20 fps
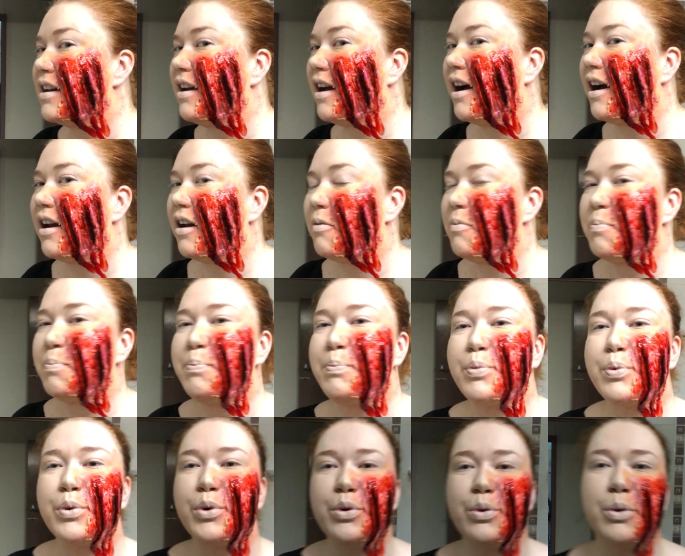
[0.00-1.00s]
and had
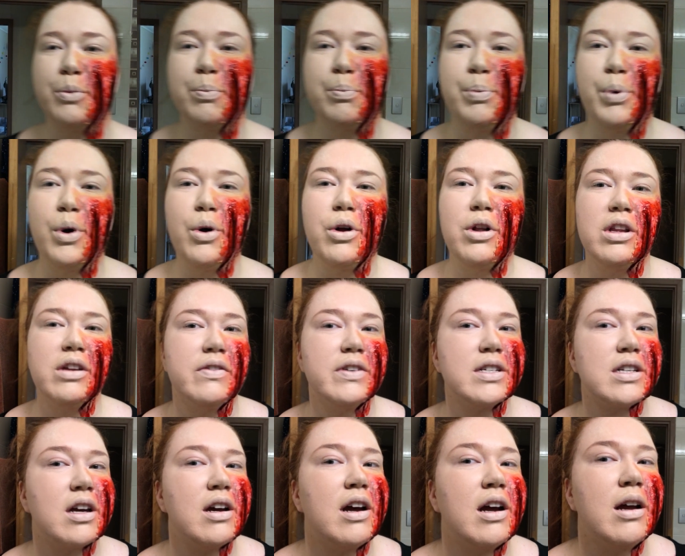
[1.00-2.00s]
a ball of
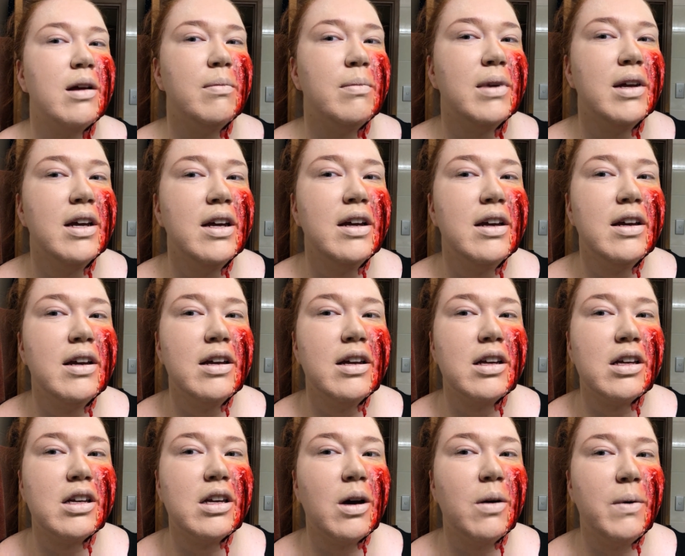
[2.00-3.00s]
a time
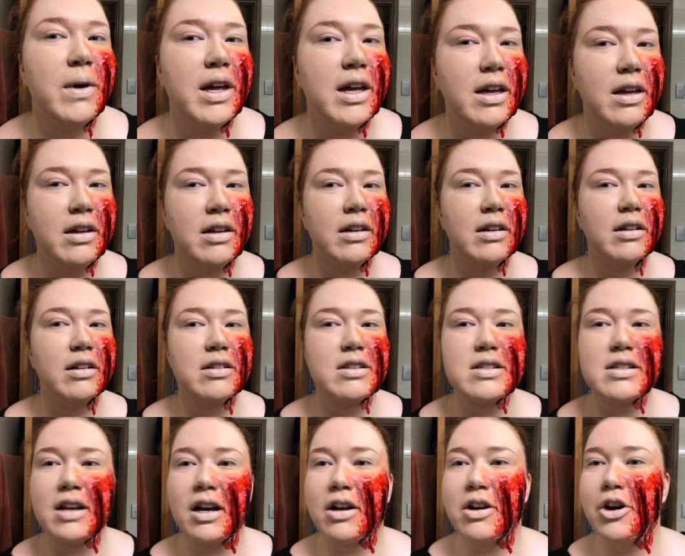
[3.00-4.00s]
going
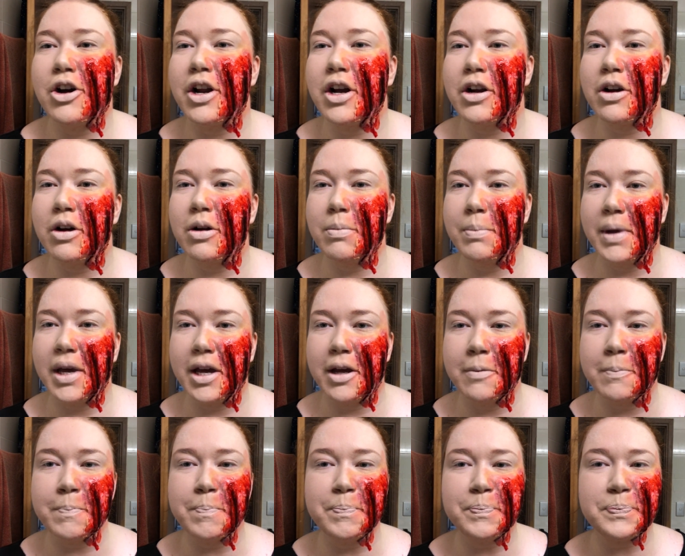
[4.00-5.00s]
psychotic on me.